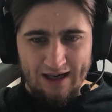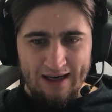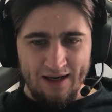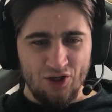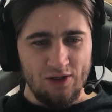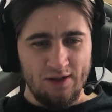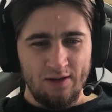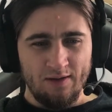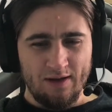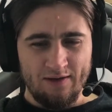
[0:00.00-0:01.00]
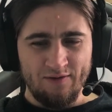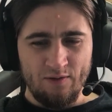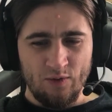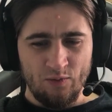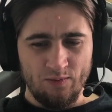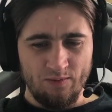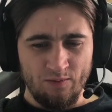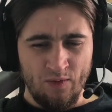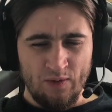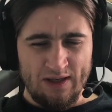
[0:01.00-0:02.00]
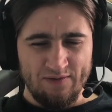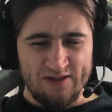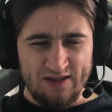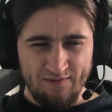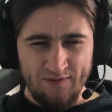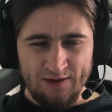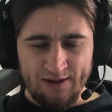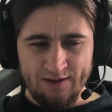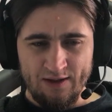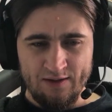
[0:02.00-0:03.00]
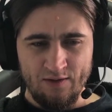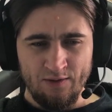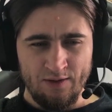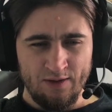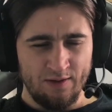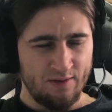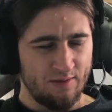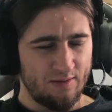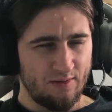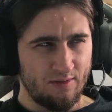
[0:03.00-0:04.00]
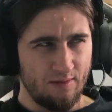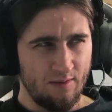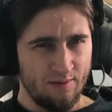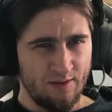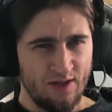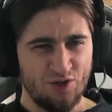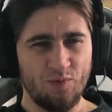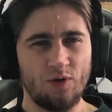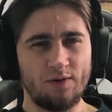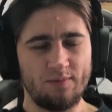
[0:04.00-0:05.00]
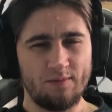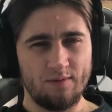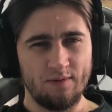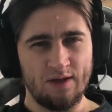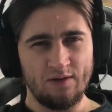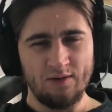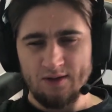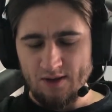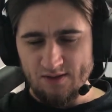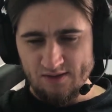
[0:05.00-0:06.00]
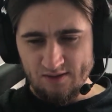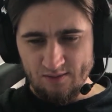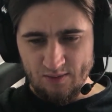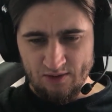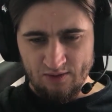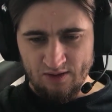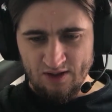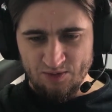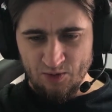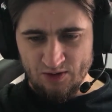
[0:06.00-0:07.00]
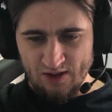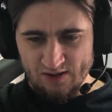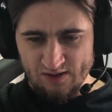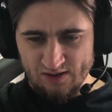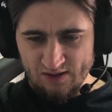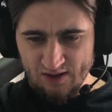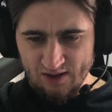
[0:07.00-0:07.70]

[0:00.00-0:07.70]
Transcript: I think what we will have something like that on the dashboard, not on the cards, but on the dashboard. Yes.